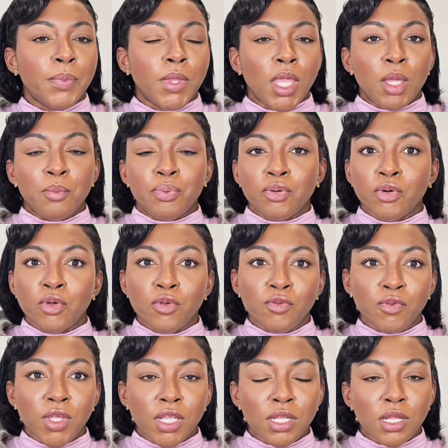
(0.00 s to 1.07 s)

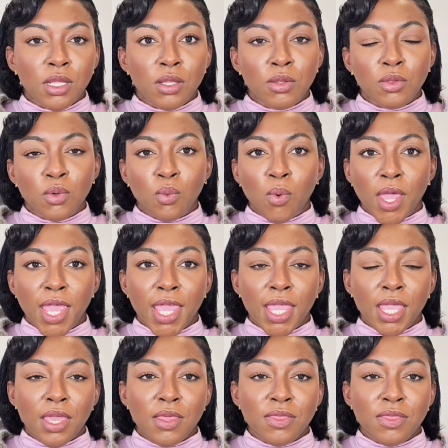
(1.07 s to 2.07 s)
improving the way